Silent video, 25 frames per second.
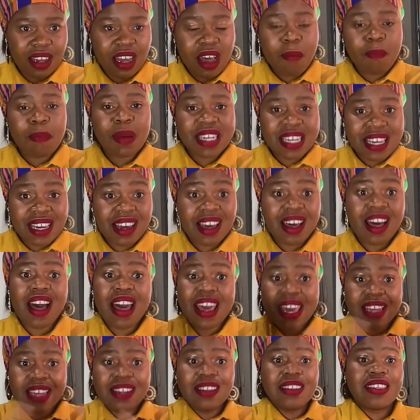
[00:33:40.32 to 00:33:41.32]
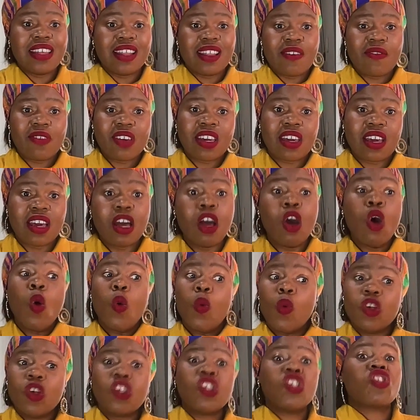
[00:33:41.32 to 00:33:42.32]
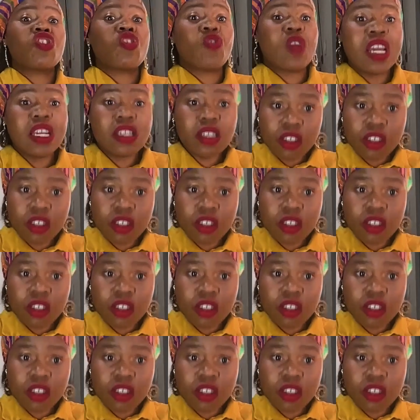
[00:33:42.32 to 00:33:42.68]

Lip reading: company car in South Africa, which is creating